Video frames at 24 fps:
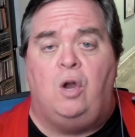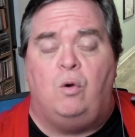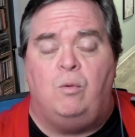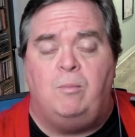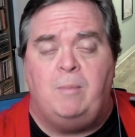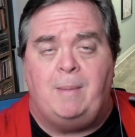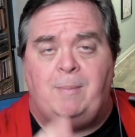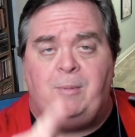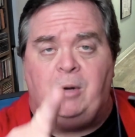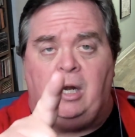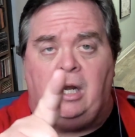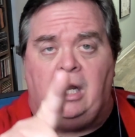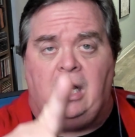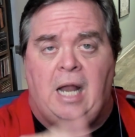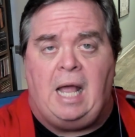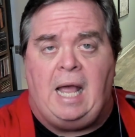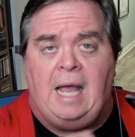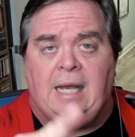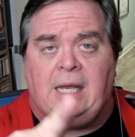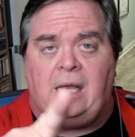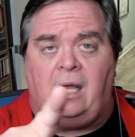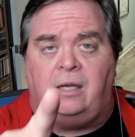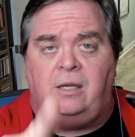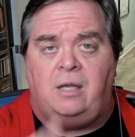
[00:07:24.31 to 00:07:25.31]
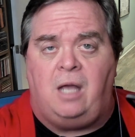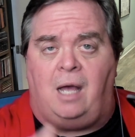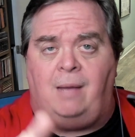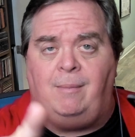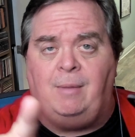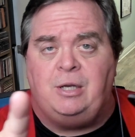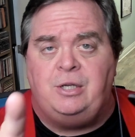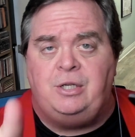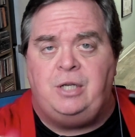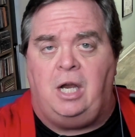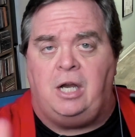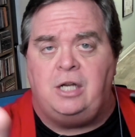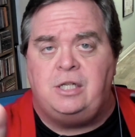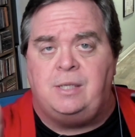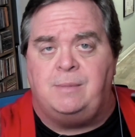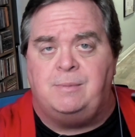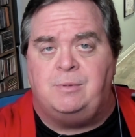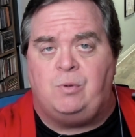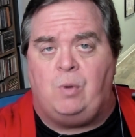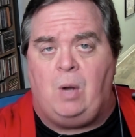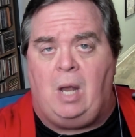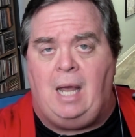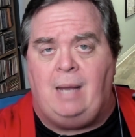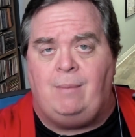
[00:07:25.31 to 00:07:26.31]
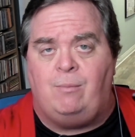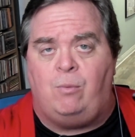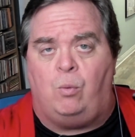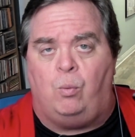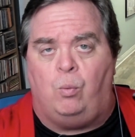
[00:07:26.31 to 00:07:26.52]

Remember to like, comment, share, subscribe,